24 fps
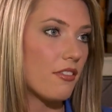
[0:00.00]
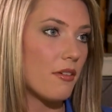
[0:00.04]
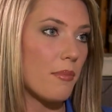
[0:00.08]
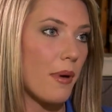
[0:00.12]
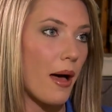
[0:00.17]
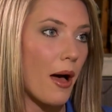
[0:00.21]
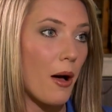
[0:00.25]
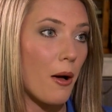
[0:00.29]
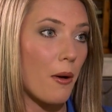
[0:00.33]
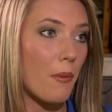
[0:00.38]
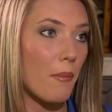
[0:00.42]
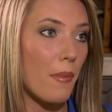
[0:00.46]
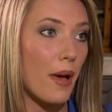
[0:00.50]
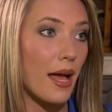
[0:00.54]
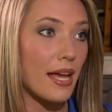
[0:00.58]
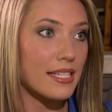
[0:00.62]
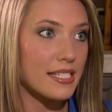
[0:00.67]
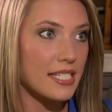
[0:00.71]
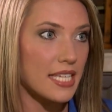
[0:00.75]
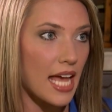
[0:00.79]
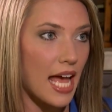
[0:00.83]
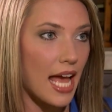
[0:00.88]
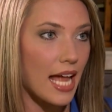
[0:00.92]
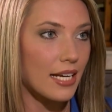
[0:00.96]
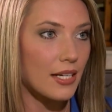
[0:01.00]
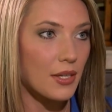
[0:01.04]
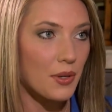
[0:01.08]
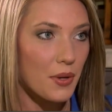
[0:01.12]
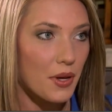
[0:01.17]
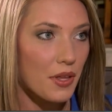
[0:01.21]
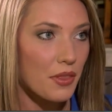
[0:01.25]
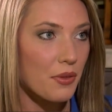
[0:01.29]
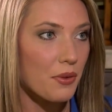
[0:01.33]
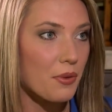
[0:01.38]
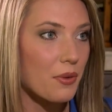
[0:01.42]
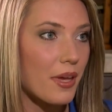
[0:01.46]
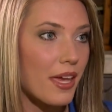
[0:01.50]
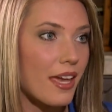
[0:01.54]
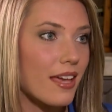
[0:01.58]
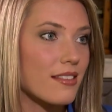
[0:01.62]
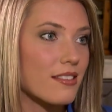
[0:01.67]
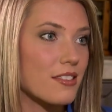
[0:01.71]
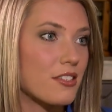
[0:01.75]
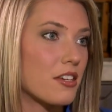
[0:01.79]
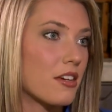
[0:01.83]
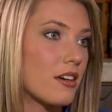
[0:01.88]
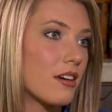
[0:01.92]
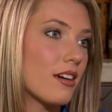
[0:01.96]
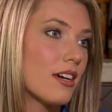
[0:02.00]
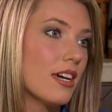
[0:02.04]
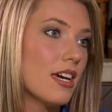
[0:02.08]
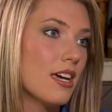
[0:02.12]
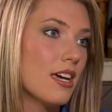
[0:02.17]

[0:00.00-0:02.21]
about my dad going through cancer.